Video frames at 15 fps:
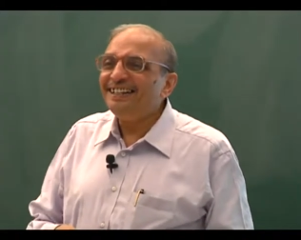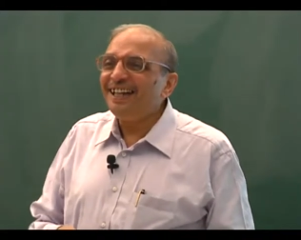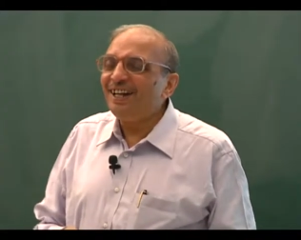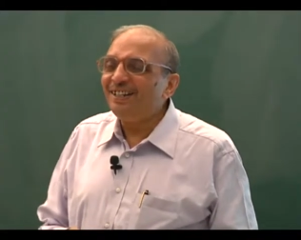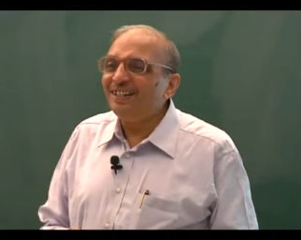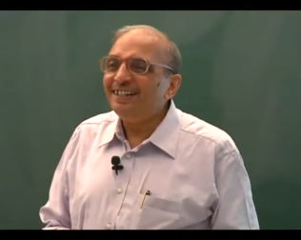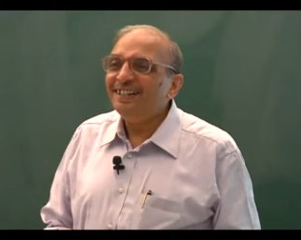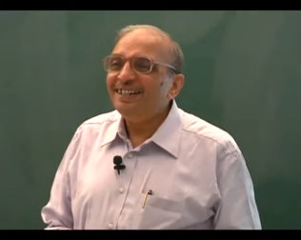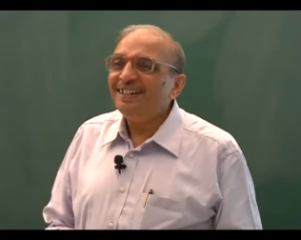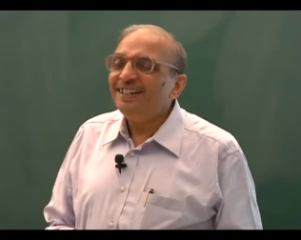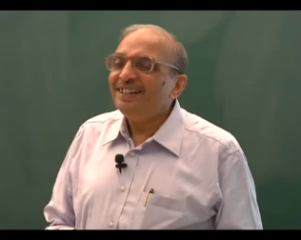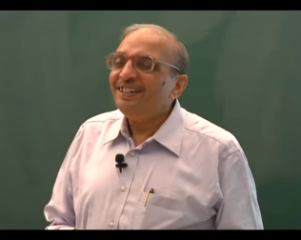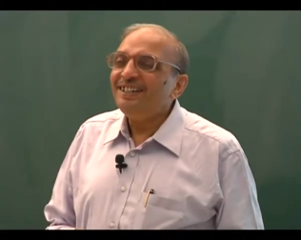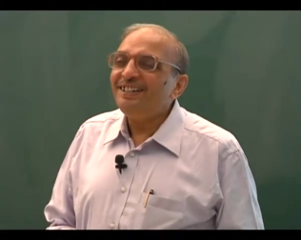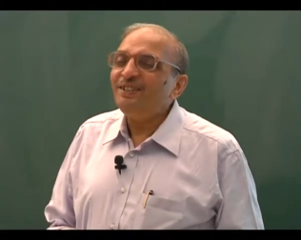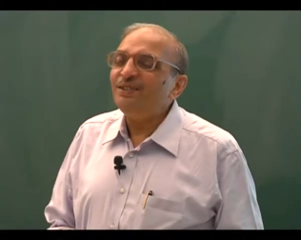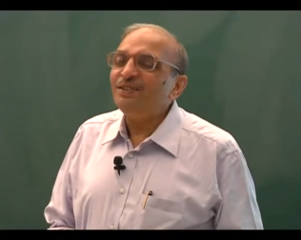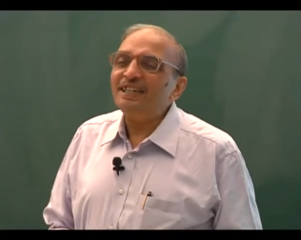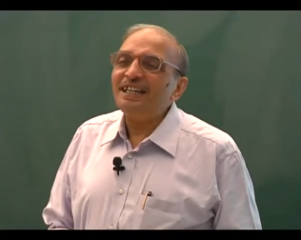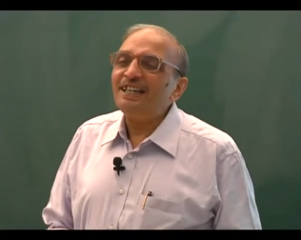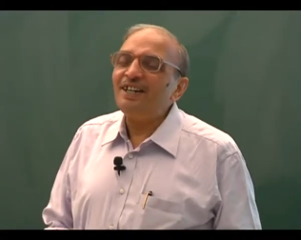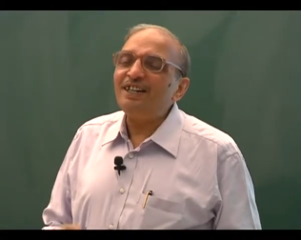now, you
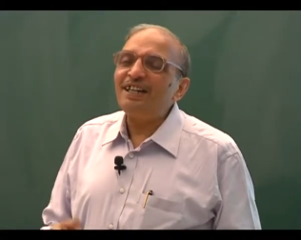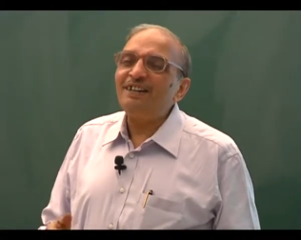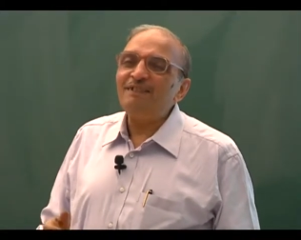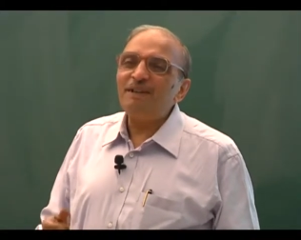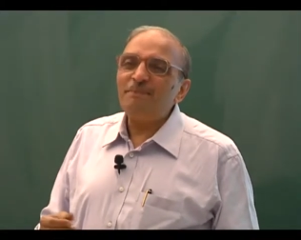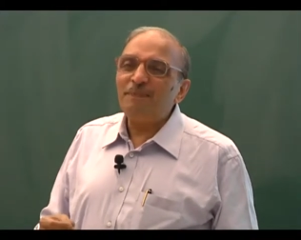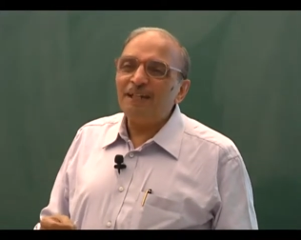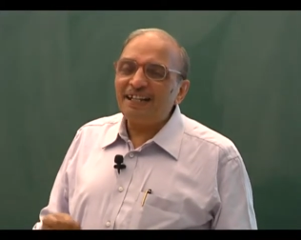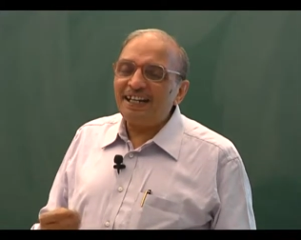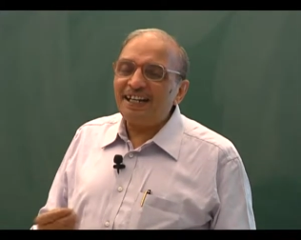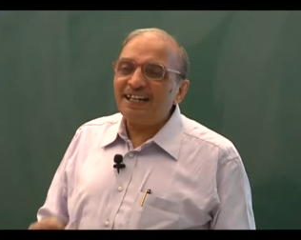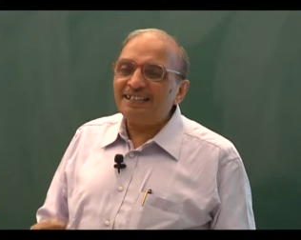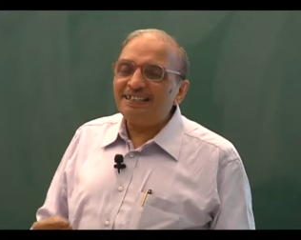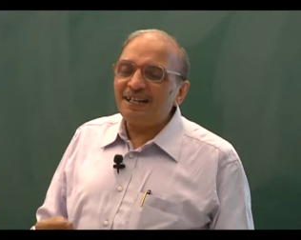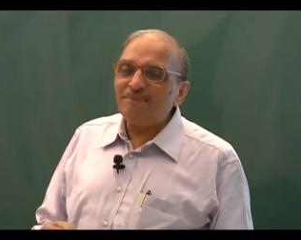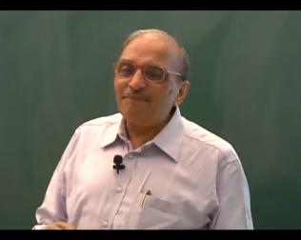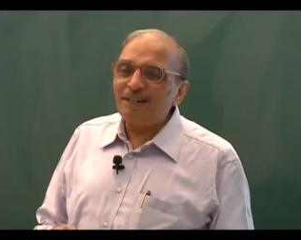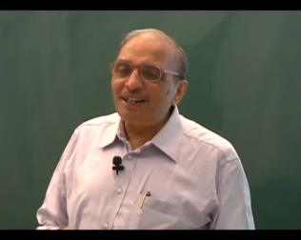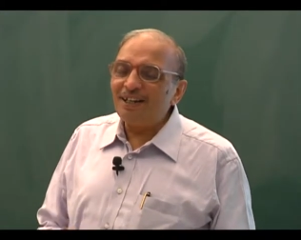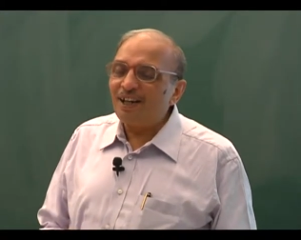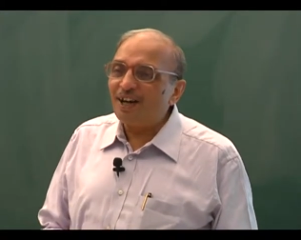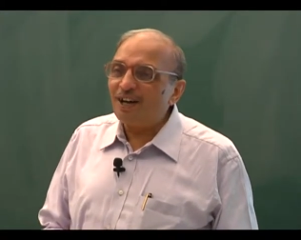cannot have a better
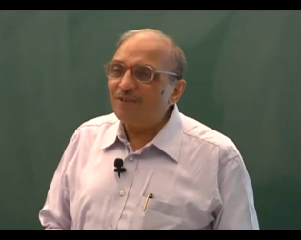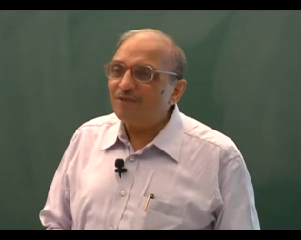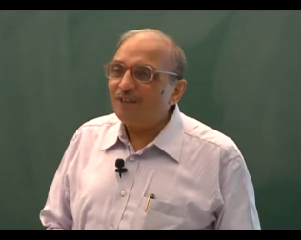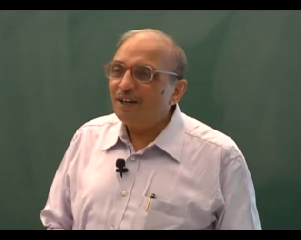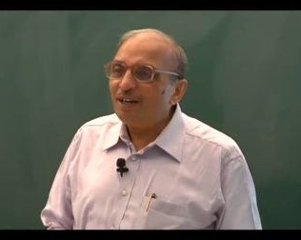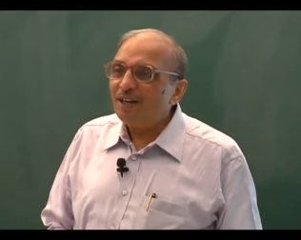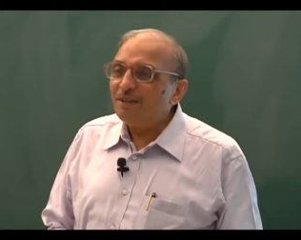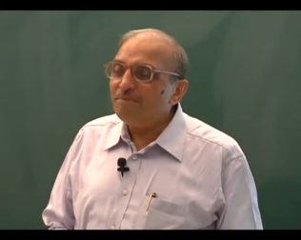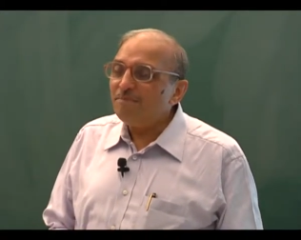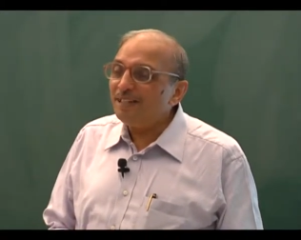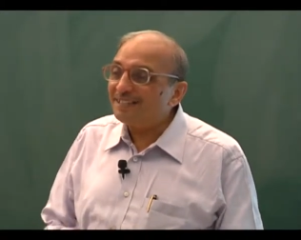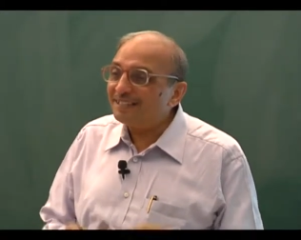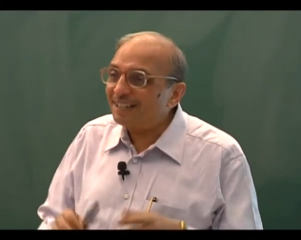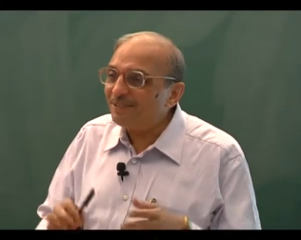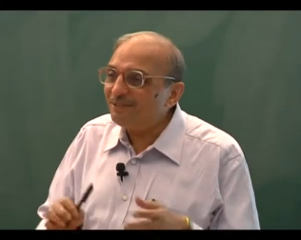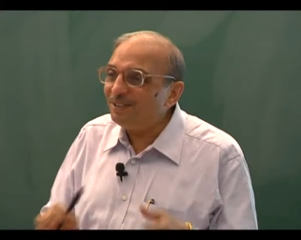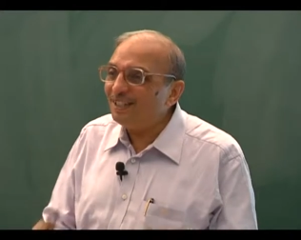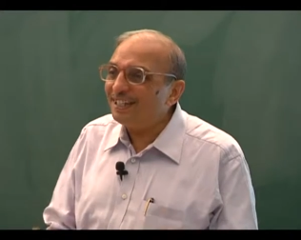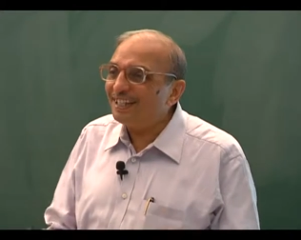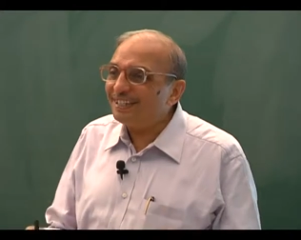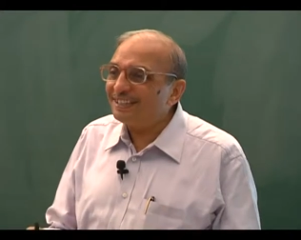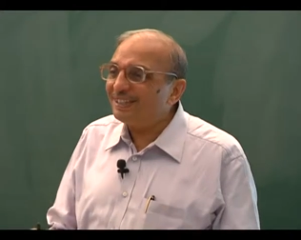example of
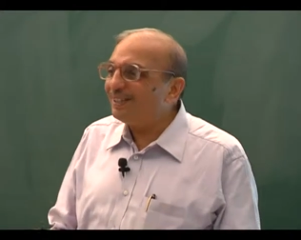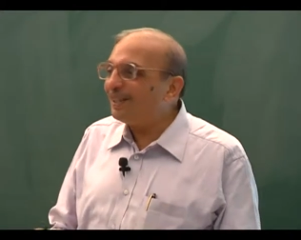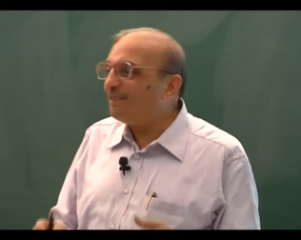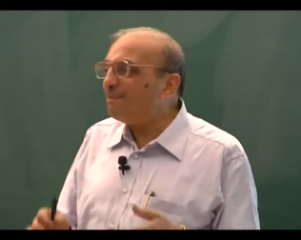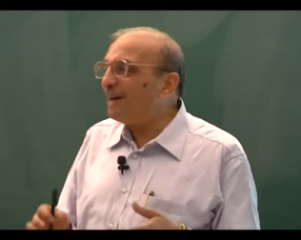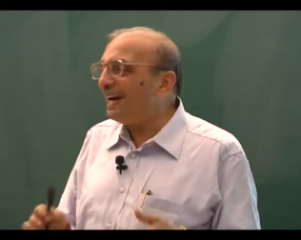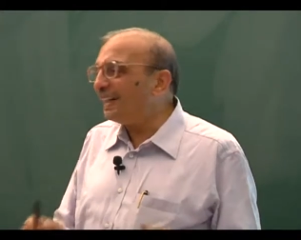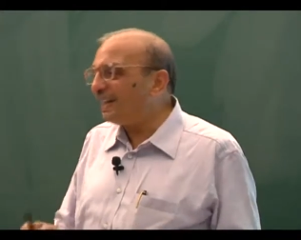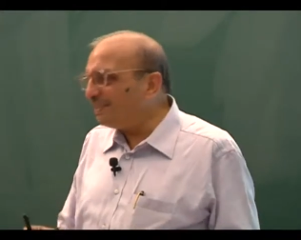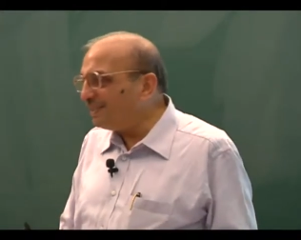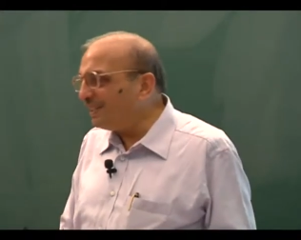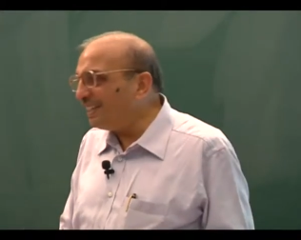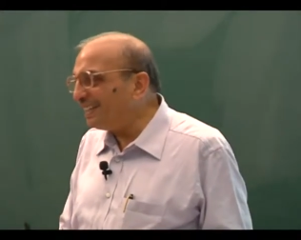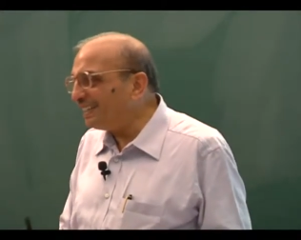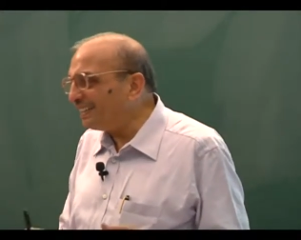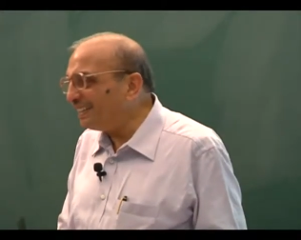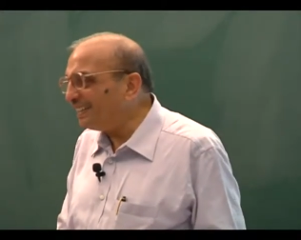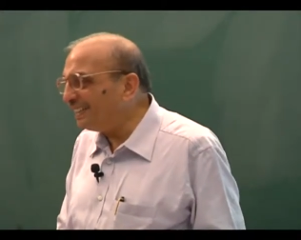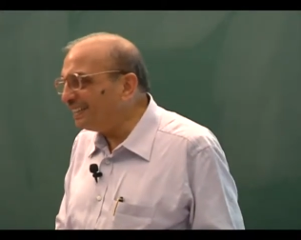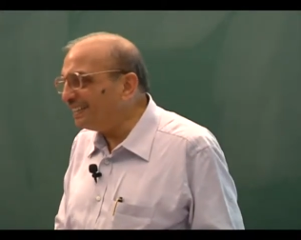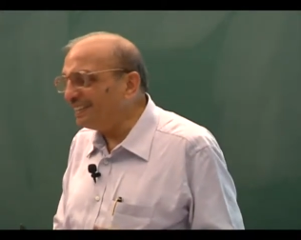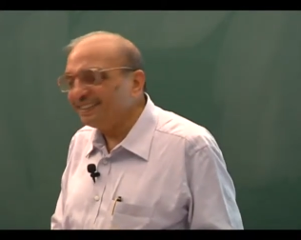miscommunication or bad communication
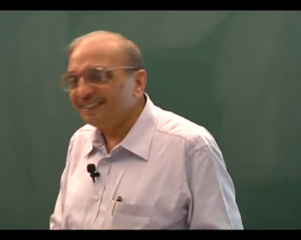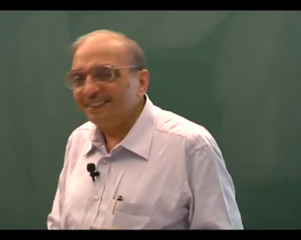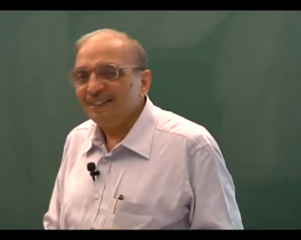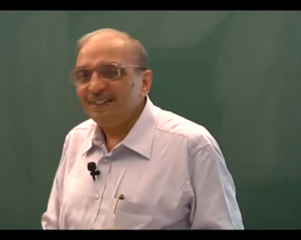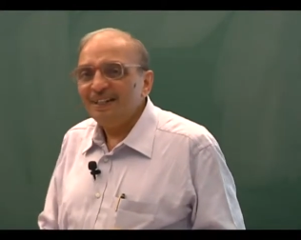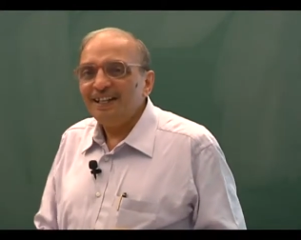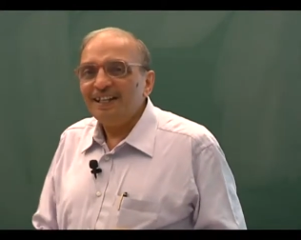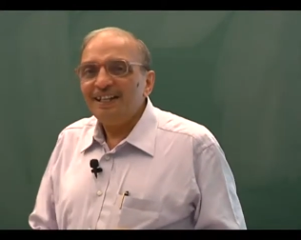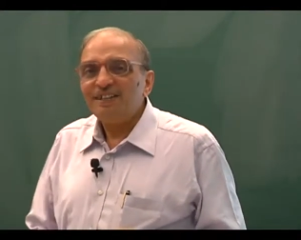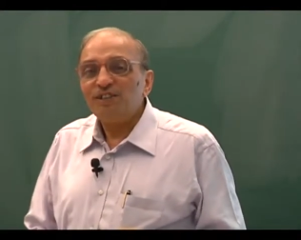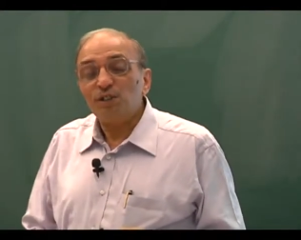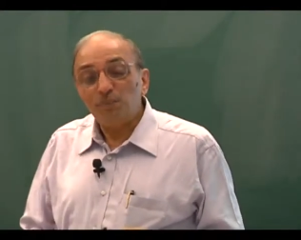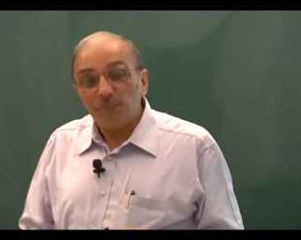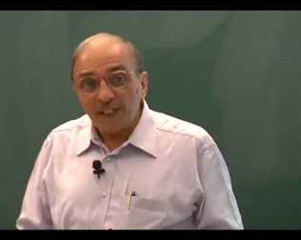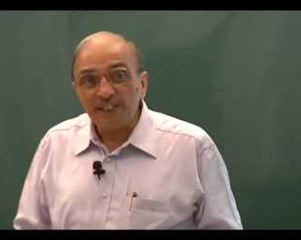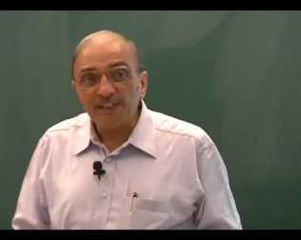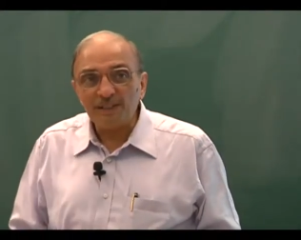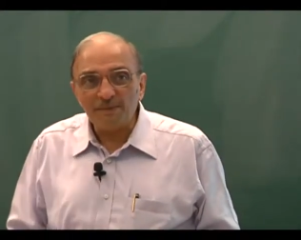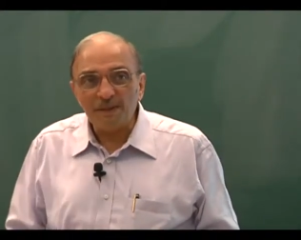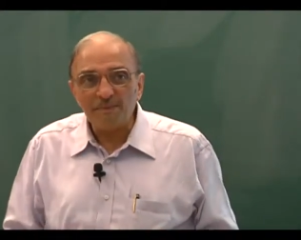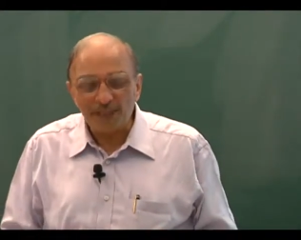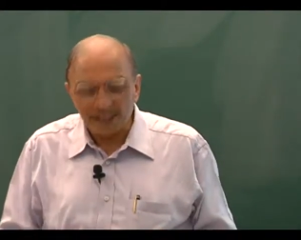than this. So please
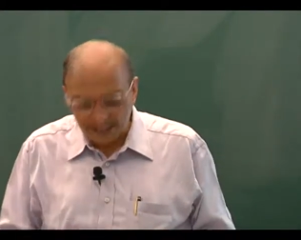remember